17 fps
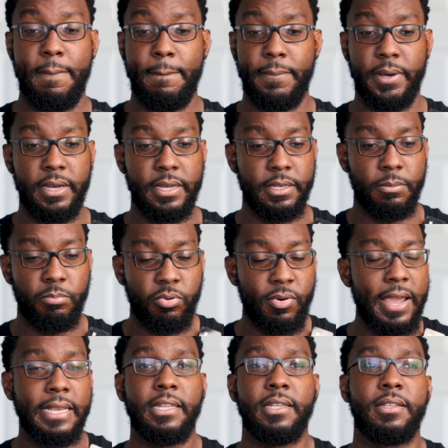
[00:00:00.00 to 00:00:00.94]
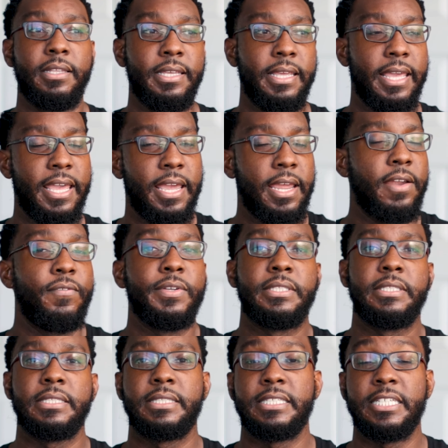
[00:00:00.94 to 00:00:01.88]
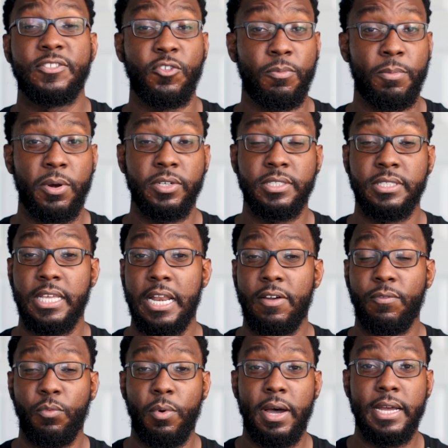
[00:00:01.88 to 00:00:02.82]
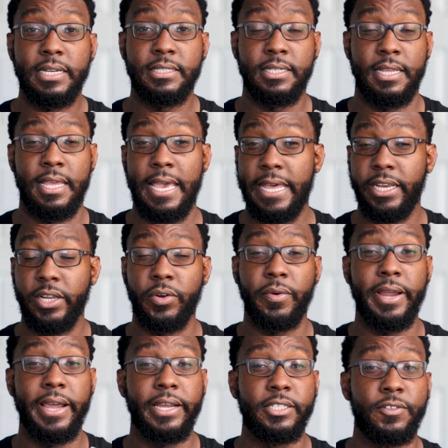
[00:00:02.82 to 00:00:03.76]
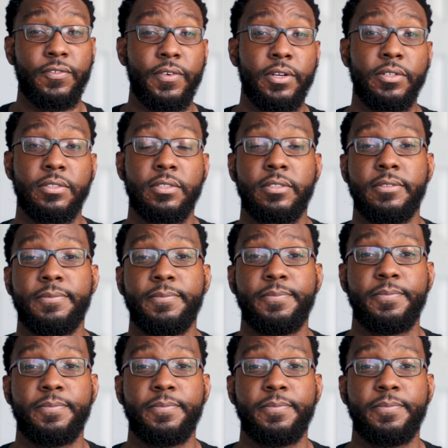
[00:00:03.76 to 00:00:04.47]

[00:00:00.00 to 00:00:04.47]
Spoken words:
But practically every successful person that I've watched had to crash first.